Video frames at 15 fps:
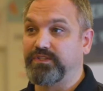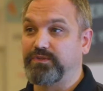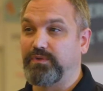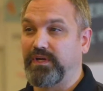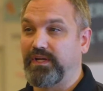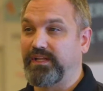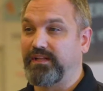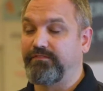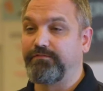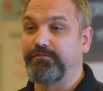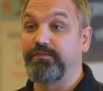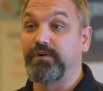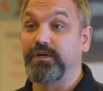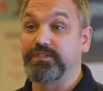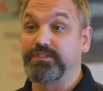is really the
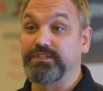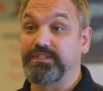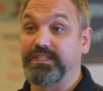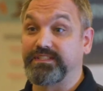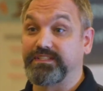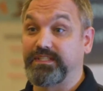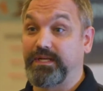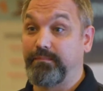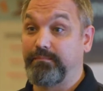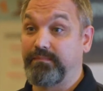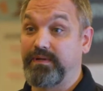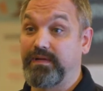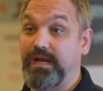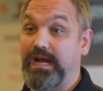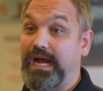first
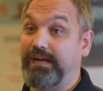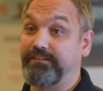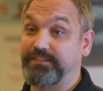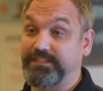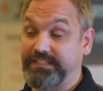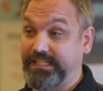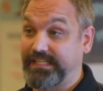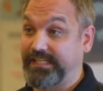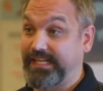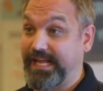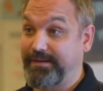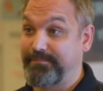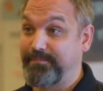system I've seen that